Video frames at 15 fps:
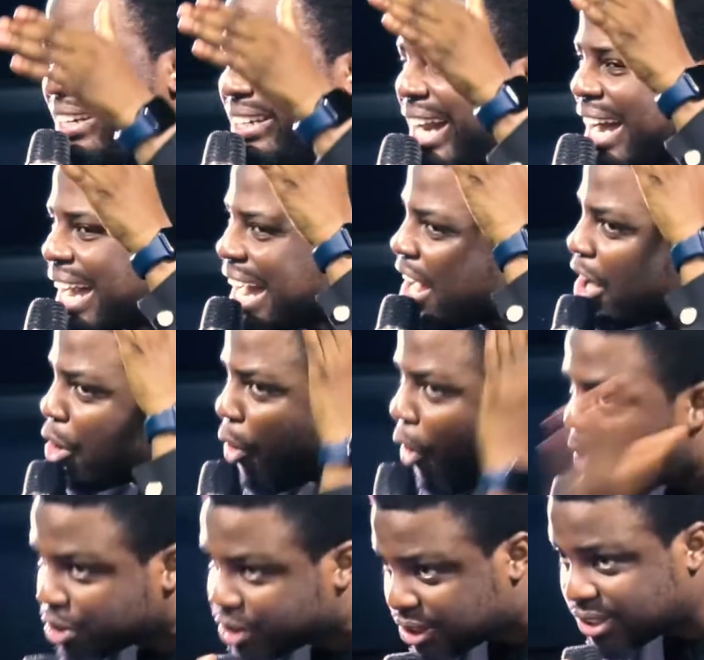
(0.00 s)
that can
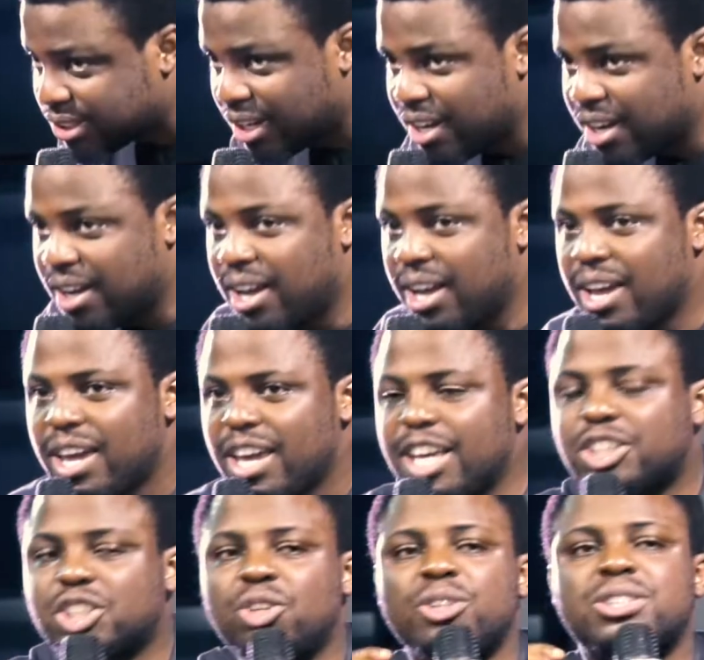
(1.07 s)
cut
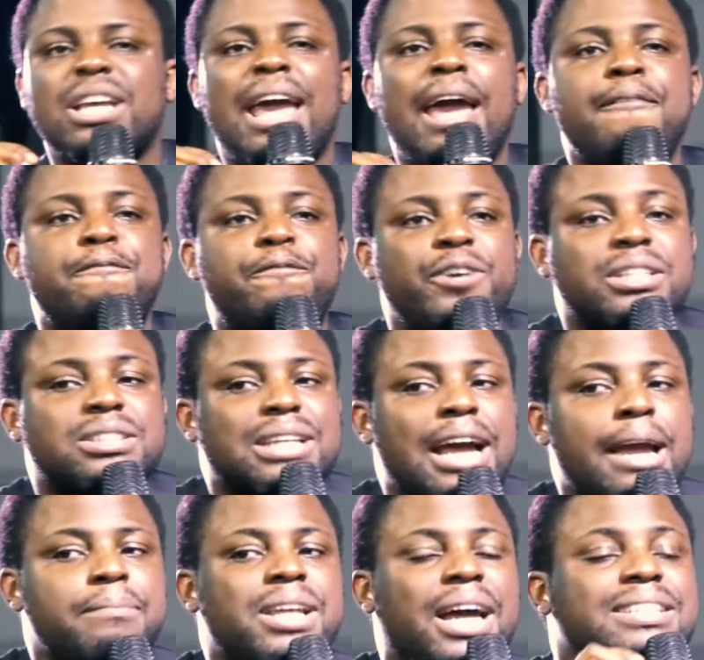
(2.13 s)
it's not every
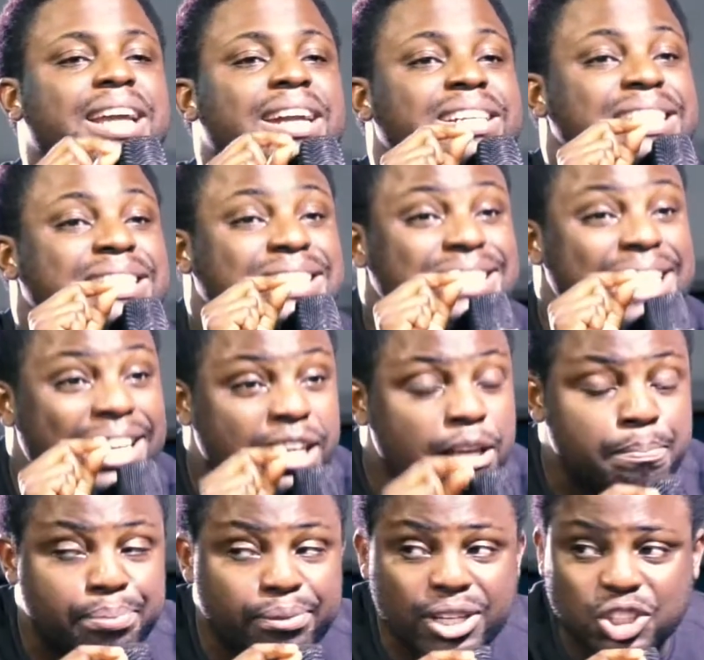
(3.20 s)
time that there is
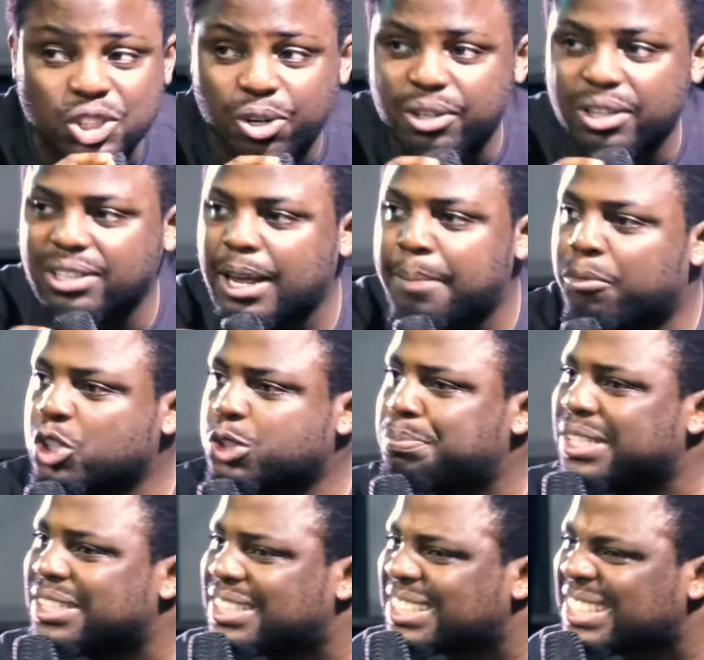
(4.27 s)
celebration there must
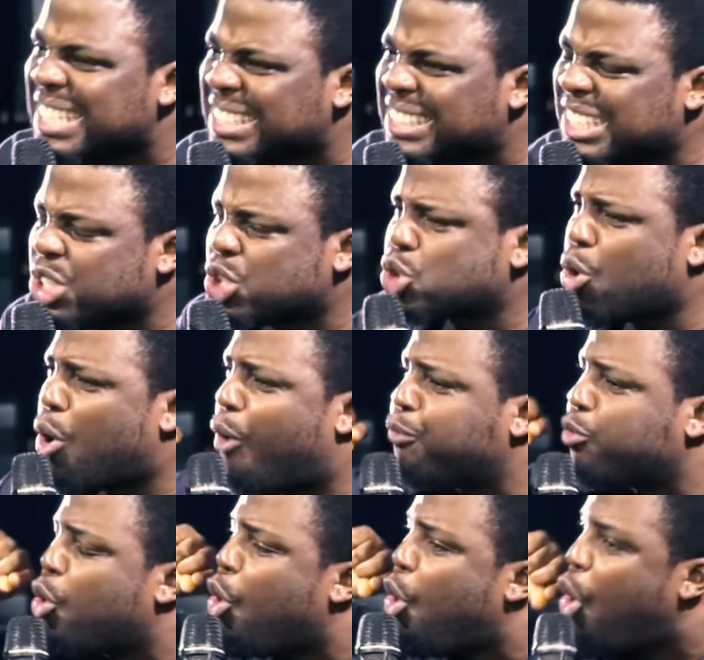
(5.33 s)
be seasons
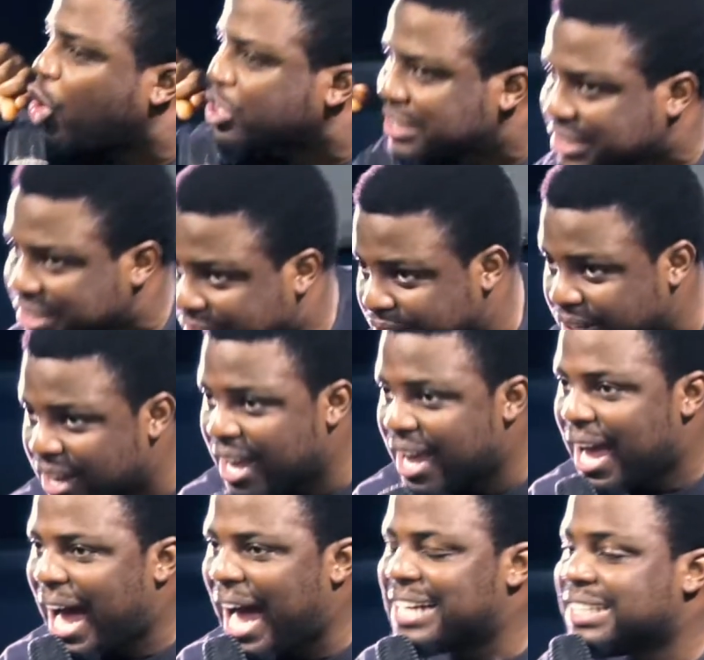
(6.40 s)
of cutting
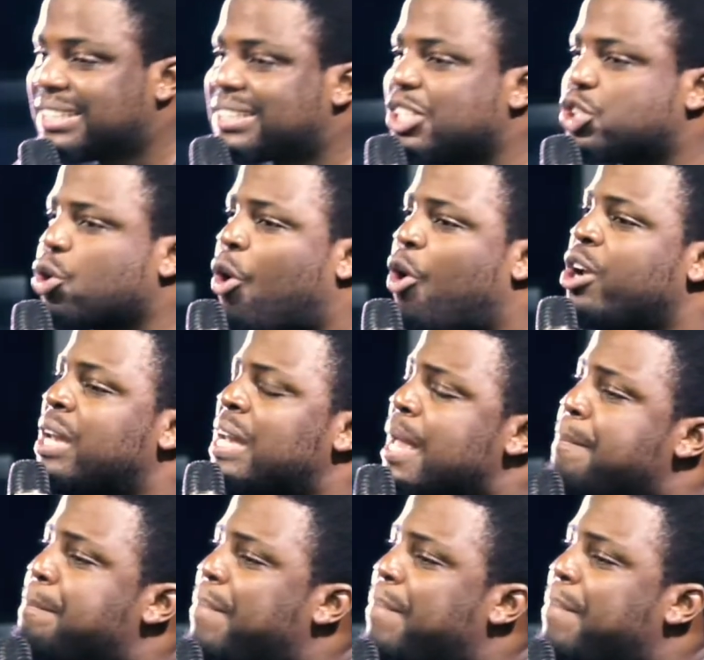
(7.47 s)
and it is only